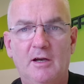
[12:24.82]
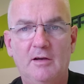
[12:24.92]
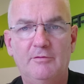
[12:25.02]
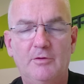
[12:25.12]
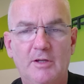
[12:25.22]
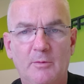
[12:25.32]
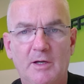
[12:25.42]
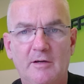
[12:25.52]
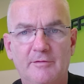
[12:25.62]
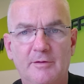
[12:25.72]
are fully
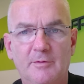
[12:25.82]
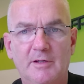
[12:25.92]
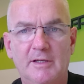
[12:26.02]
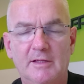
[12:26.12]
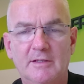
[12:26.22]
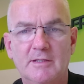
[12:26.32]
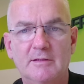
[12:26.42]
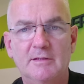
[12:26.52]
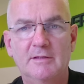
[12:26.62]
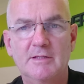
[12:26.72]
aware of the wording
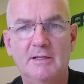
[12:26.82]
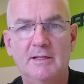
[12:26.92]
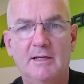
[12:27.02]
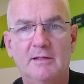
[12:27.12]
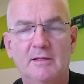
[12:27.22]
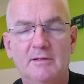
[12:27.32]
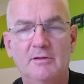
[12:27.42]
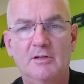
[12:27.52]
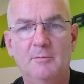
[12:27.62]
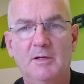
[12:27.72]
that's in that
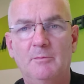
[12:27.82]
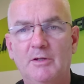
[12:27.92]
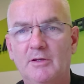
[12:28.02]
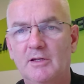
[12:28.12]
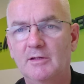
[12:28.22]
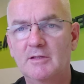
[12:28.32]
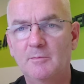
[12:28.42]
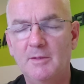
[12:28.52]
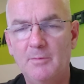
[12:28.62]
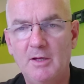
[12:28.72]
document. But you can
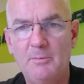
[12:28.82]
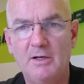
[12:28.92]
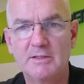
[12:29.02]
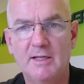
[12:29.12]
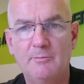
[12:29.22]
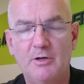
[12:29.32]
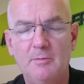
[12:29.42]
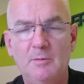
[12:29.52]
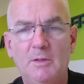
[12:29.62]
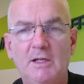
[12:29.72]
simply bypass that
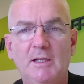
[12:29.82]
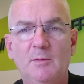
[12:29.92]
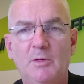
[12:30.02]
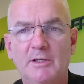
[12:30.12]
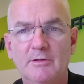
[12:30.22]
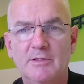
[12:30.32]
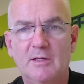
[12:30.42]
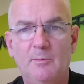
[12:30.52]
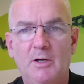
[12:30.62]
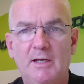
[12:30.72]
problem by
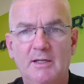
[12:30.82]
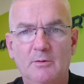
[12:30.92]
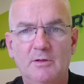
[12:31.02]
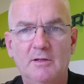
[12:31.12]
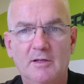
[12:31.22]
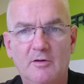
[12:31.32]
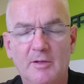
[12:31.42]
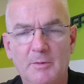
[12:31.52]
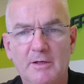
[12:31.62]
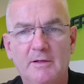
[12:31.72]
using a bilingual
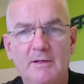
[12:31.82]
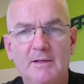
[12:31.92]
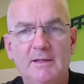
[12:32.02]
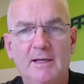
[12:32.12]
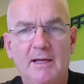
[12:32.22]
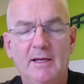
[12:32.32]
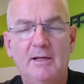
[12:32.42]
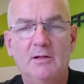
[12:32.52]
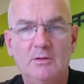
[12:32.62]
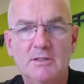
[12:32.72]
agreement.
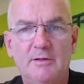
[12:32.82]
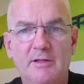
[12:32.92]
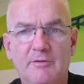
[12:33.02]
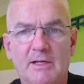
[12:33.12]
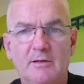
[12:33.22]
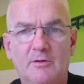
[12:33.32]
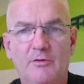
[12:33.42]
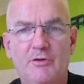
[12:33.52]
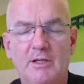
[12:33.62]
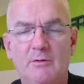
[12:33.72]
Also in the rental
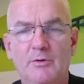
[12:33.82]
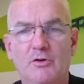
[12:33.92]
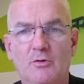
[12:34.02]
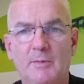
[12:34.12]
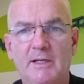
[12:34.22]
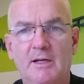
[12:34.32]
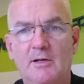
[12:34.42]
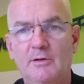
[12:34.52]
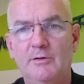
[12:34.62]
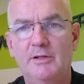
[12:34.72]
contract you would normally
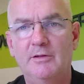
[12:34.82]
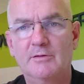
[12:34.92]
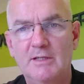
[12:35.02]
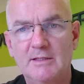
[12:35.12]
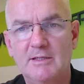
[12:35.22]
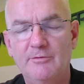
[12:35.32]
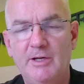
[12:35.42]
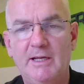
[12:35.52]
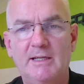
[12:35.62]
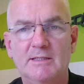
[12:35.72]
include the utility
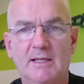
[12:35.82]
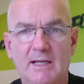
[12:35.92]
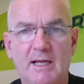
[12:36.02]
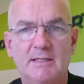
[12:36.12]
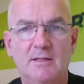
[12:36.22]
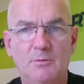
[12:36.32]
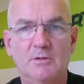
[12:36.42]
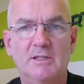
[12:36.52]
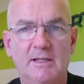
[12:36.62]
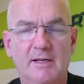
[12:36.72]
readings, the gas, the
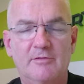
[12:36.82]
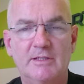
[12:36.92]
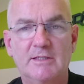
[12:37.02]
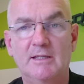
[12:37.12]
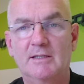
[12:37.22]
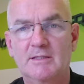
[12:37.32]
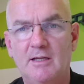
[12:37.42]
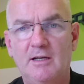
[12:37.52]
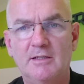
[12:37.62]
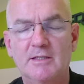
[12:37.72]
water, the electricity at the
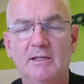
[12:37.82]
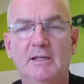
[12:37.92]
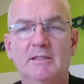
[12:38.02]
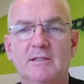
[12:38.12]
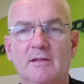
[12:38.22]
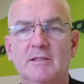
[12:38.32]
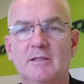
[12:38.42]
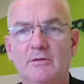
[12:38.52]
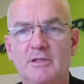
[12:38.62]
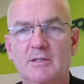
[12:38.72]
start, so there's
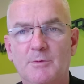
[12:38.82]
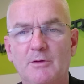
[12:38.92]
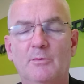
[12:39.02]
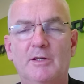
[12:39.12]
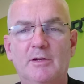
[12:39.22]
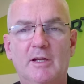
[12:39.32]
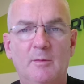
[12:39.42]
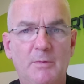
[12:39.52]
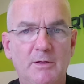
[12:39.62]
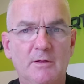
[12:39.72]
no dispute when you get
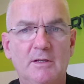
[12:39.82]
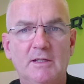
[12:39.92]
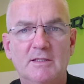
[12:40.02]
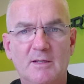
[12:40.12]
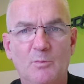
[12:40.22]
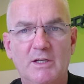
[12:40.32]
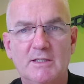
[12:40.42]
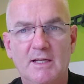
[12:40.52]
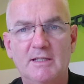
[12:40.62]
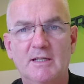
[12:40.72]
a bill some
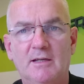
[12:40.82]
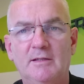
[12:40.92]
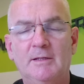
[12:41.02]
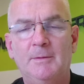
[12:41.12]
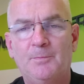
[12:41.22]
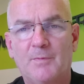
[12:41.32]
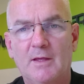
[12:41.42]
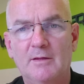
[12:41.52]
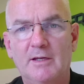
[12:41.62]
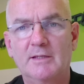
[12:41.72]
weeks later
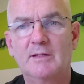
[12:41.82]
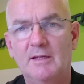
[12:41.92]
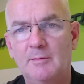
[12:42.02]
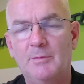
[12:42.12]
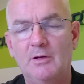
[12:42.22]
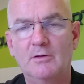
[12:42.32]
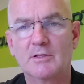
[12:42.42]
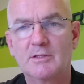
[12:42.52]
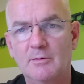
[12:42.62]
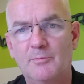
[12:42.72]
that it
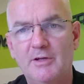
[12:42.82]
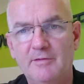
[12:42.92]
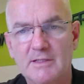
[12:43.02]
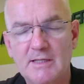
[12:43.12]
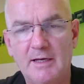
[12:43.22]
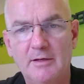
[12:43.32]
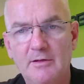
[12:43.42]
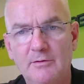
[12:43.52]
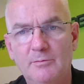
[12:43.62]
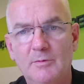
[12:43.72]
belongs to a previous tenant
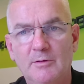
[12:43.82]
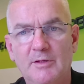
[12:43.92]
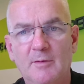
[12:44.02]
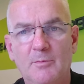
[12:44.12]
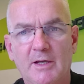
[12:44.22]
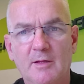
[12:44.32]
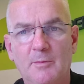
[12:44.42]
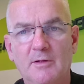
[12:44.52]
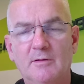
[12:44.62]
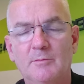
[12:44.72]
who didn't pay the
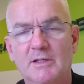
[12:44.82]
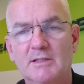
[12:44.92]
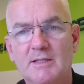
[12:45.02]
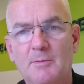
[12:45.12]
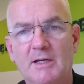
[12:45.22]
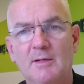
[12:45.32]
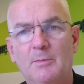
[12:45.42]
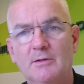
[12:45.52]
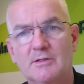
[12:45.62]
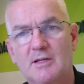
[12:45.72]
bill, because typically
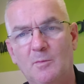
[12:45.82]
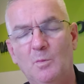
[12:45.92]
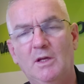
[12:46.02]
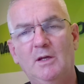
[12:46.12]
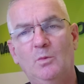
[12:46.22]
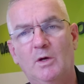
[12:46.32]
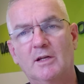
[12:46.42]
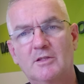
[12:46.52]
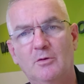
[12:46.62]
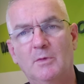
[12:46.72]
bills come 1
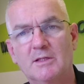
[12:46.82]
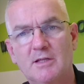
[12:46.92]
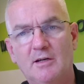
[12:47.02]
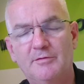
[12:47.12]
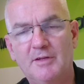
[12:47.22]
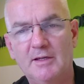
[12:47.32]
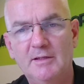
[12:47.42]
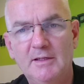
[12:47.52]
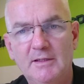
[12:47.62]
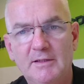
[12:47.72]
or 2 months after
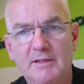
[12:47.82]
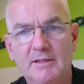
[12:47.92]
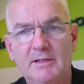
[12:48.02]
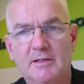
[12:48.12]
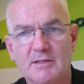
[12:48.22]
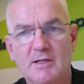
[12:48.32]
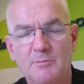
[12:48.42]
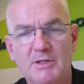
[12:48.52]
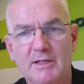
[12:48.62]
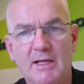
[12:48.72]
the
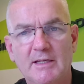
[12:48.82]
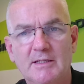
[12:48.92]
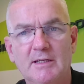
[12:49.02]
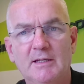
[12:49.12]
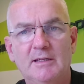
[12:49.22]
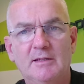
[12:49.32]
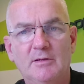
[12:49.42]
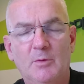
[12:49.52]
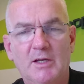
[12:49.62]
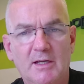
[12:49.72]
consumption date.
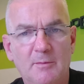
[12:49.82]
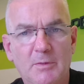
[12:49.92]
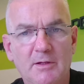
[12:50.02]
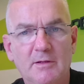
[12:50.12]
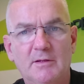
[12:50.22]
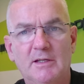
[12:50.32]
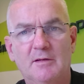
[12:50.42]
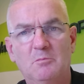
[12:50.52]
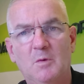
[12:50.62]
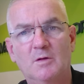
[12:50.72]
You might get a bill
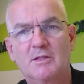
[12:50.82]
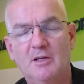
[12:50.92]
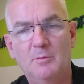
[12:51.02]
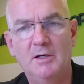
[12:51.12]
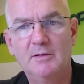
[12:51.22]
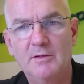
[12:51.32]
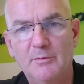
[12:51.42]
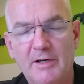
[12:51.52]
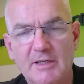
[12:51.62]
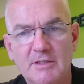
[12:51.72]
in October
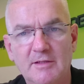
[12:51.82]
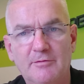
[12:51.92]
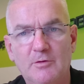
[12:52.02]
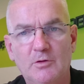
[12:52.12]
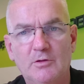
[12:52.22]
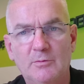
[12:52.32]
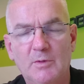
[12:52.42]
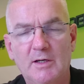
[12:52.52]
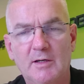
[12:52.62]
that will actually for